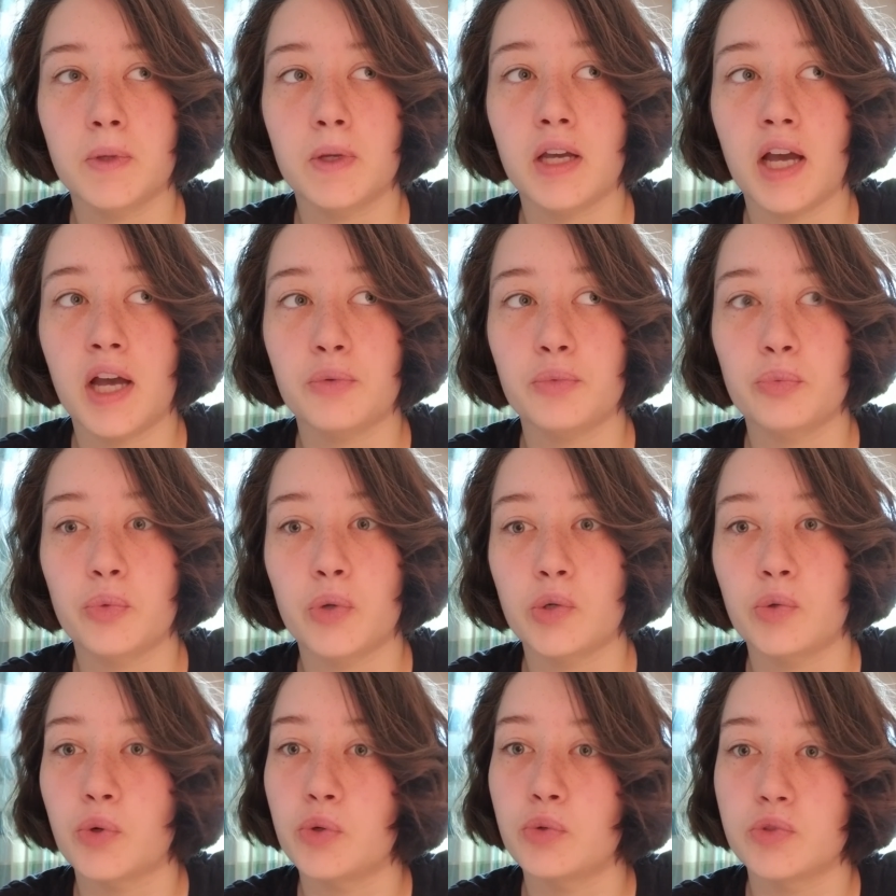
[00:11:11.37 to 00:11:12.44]
got Red
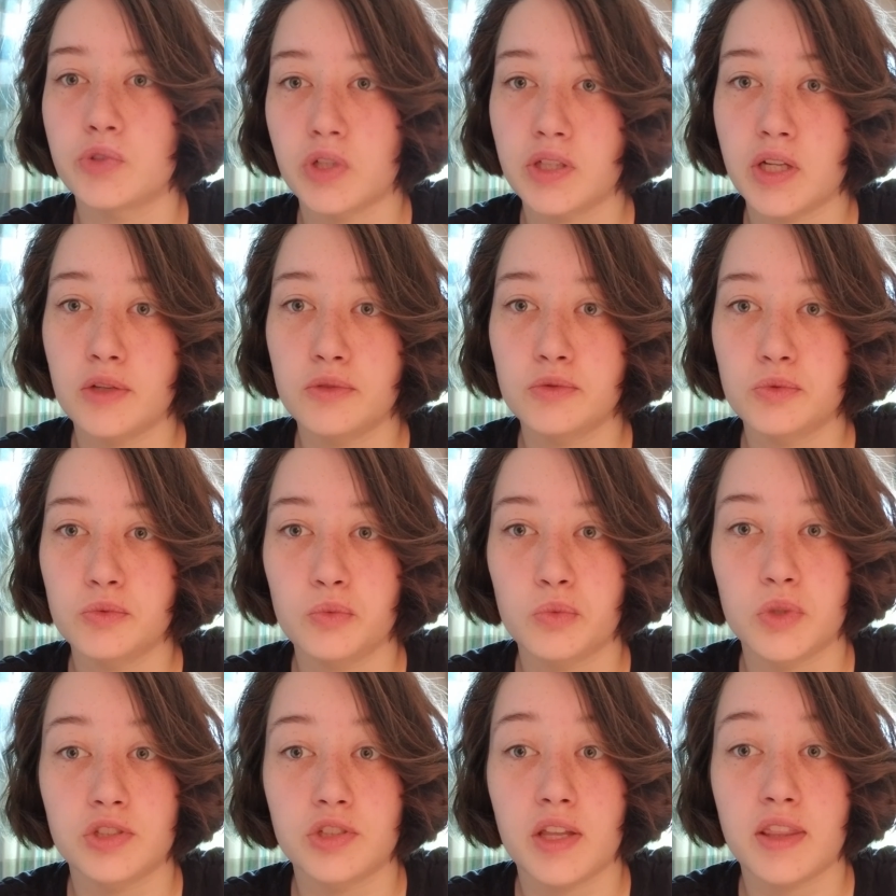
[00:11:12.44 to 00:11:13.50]
Crow shut down,
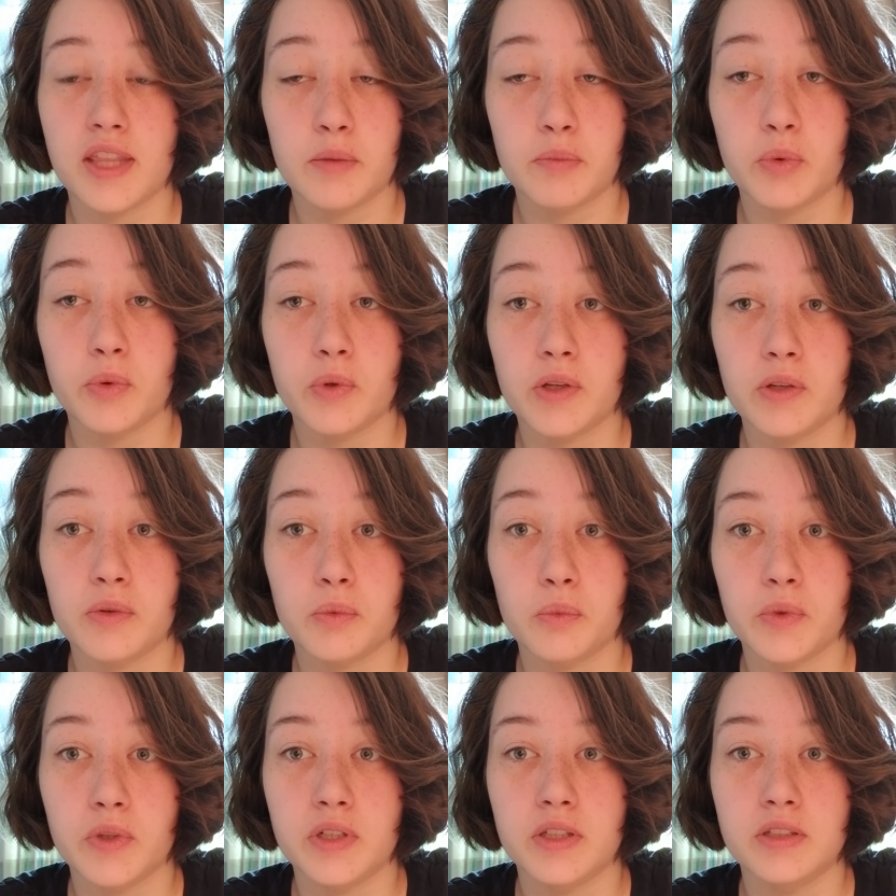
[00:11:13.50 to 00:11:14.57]
which at that point
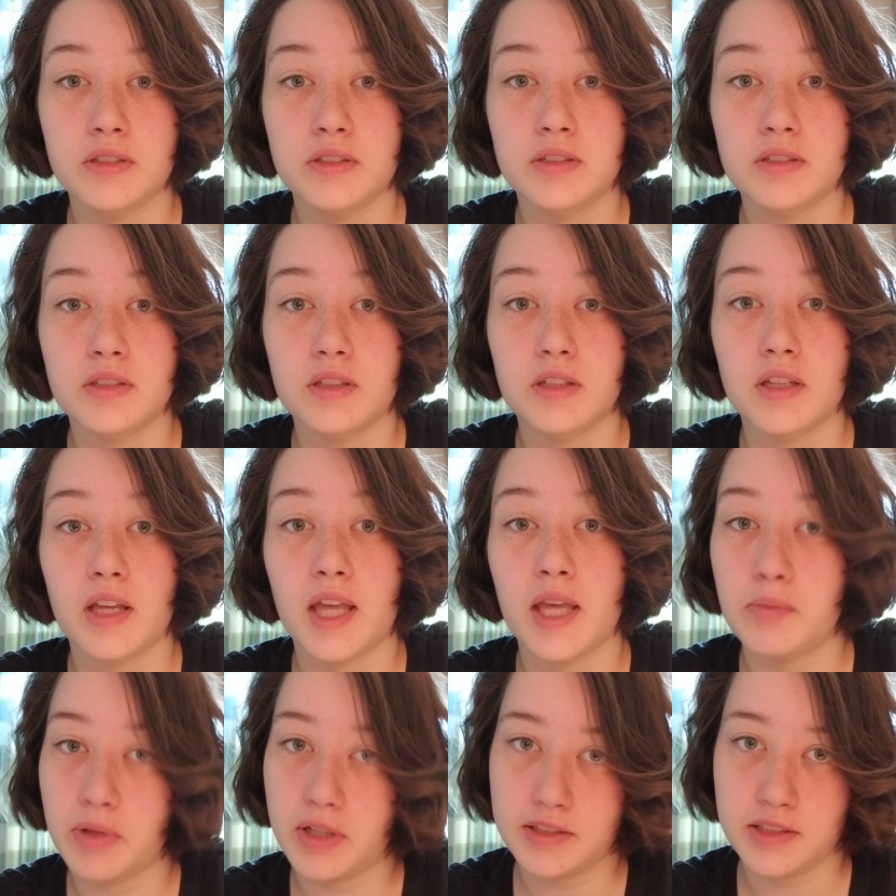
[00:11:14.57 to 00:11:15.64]
was a
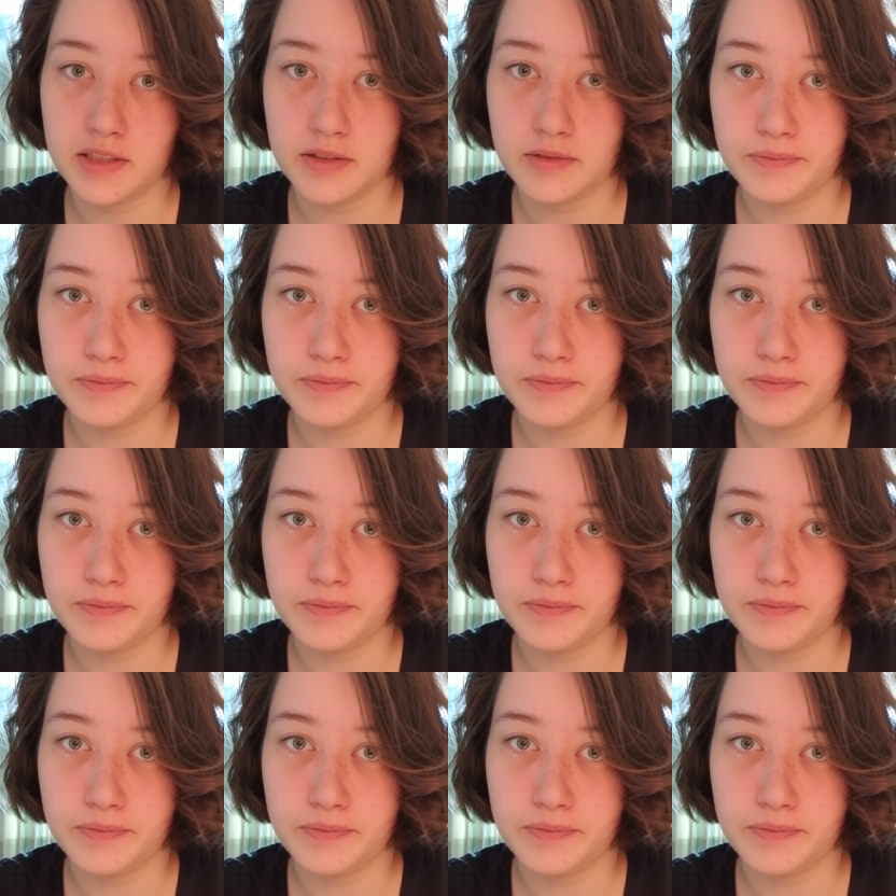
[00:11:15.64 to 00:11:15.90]
blessing.